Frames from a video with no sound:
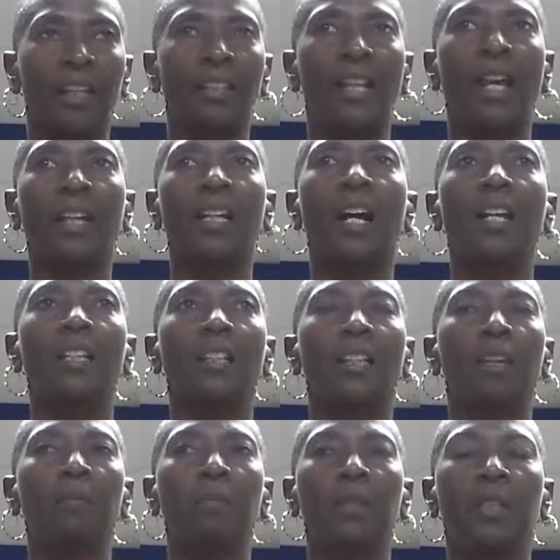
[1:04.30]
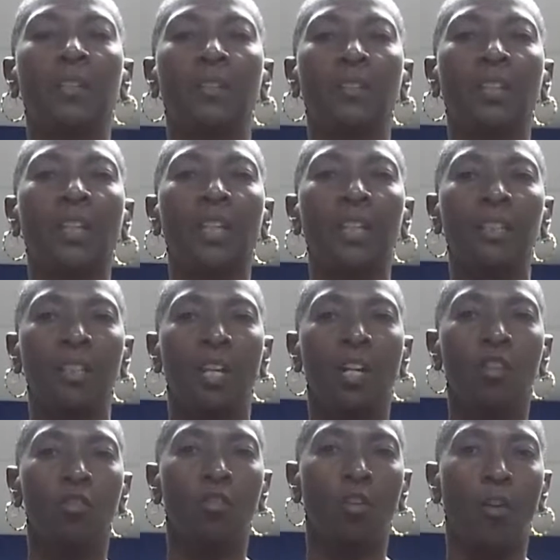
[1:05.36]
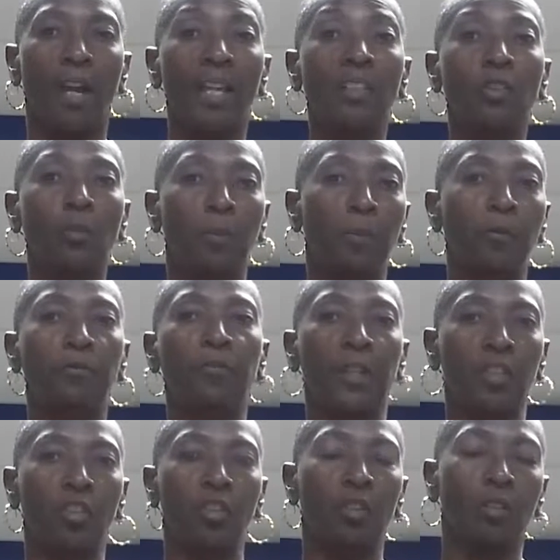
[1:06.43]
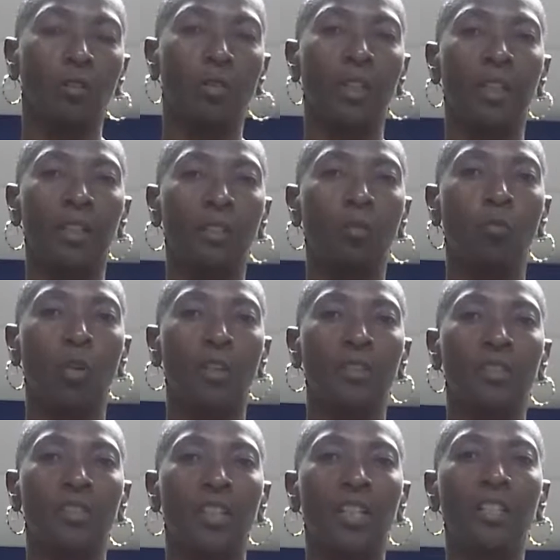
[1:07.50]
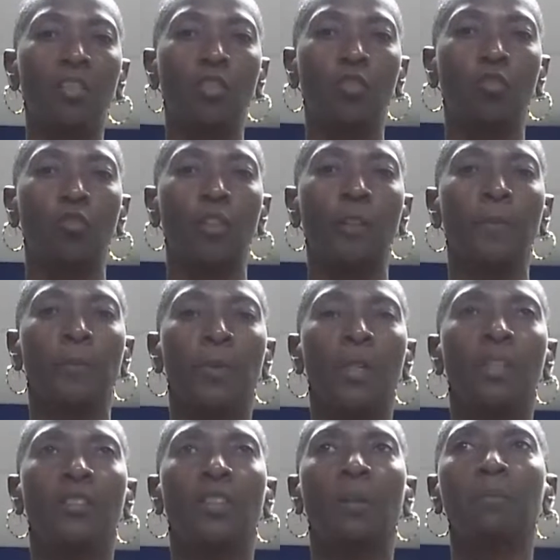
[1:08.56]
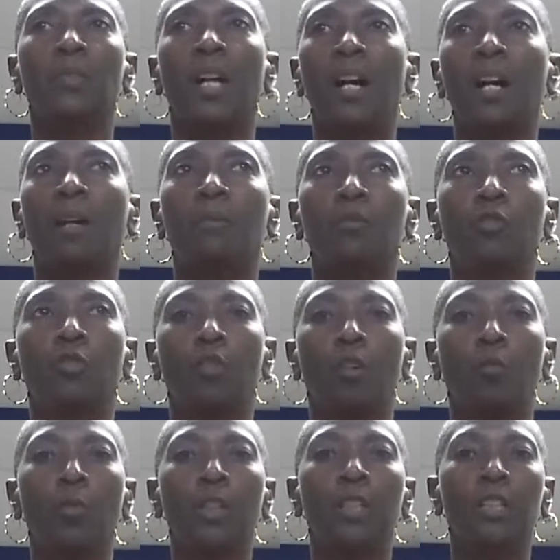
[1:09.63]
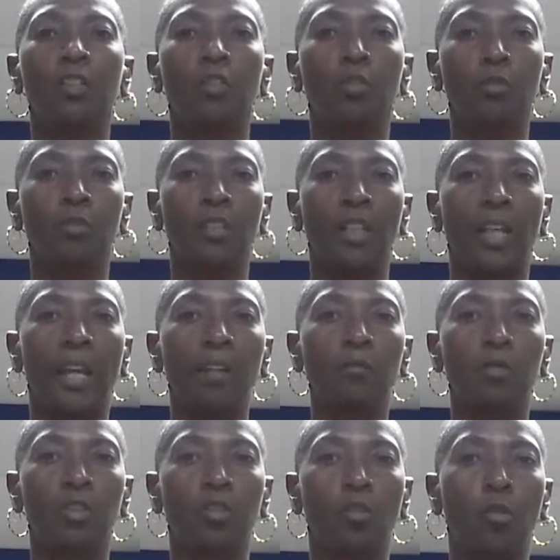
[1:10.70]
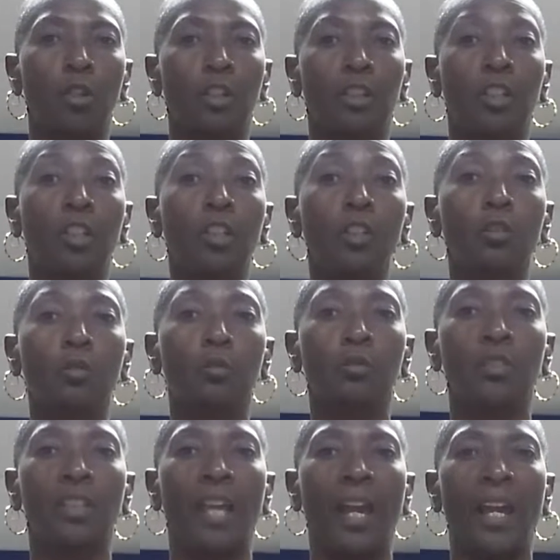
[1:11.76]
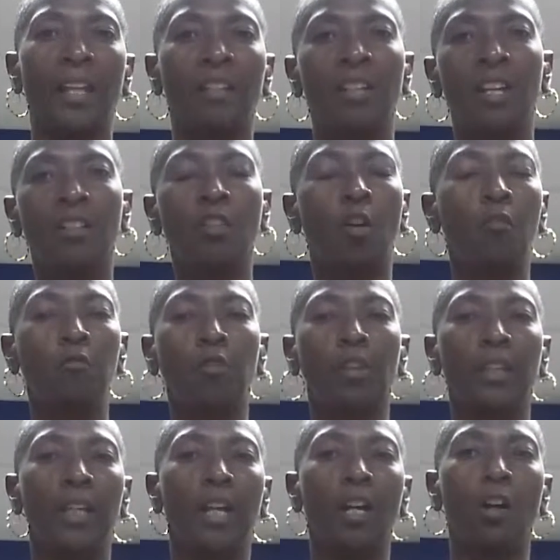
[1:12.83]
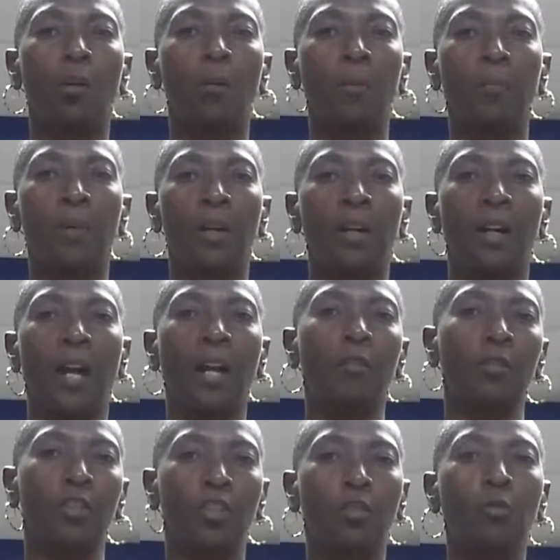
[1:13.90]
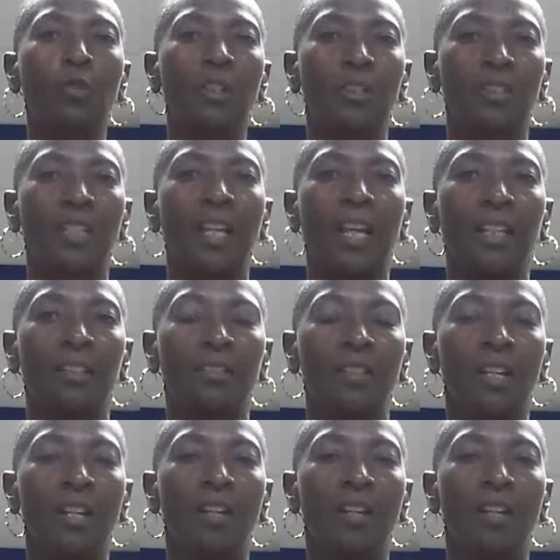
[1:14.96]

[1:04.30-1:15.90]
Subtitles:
and that kind of led me to think, as a professional in the wellness industry, sometimes, we can use language or cues that don't really help our students get